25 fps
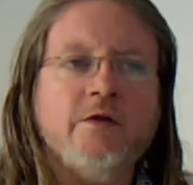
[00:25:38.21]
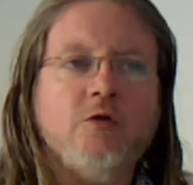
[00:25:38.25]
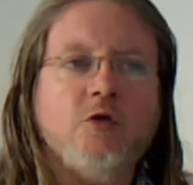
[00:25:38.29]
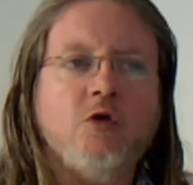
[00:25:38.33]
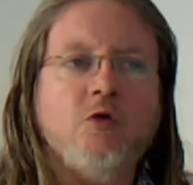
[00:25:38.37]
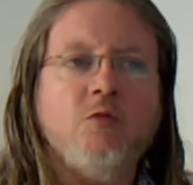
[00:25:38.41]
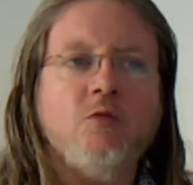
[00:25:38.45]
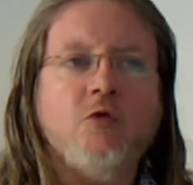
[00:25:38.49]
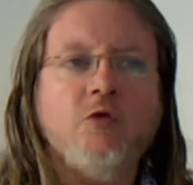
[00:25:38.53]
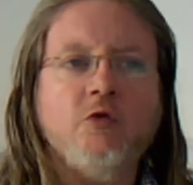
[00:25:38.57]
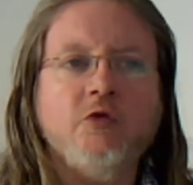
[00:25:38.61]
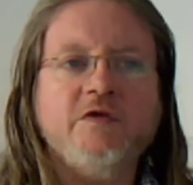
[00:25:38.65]
or
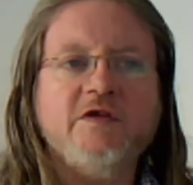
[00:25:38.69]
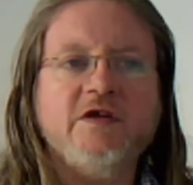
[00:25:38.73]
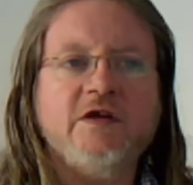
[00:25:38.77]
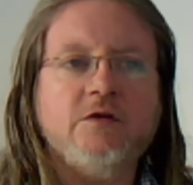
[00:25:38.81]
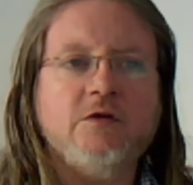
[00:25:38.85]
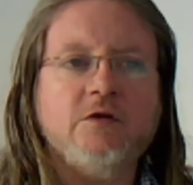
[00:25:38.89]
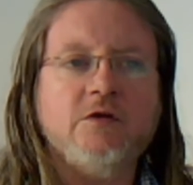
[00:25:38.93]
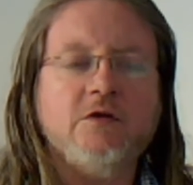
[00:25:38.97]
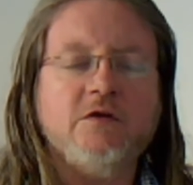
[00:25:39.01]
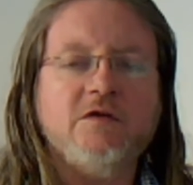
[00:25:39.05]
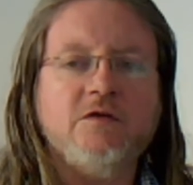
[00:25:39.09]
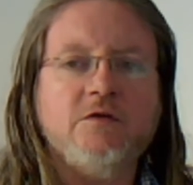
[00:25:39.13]
more
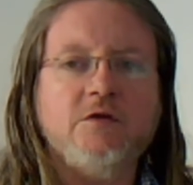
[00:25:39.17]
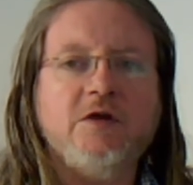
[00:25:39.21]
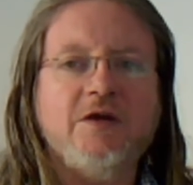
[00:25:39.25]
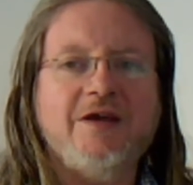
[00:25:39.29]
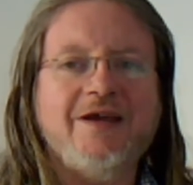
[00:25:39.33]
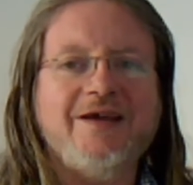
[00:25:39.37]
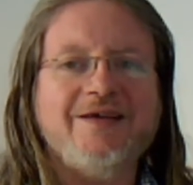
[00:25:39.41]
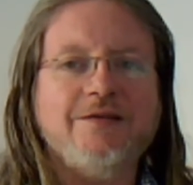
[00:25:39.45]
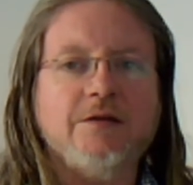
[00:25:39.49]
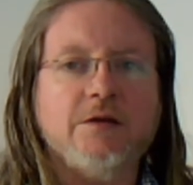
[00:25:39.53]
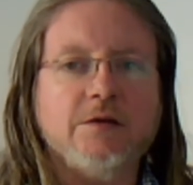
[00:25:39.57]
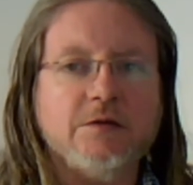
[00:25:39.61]
sectors
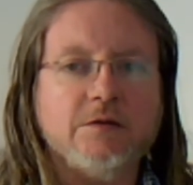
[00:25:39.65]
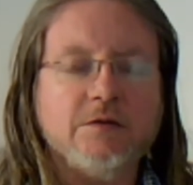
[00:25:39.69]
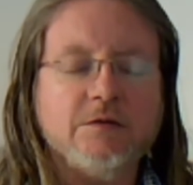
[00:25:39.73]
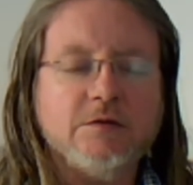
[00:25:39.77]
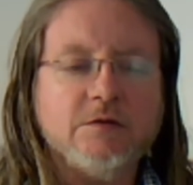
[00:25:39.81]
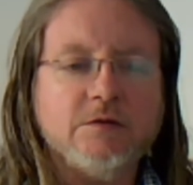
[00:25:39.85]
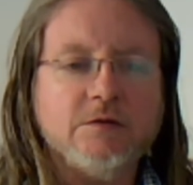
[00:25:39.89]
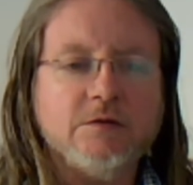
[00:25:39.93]
together.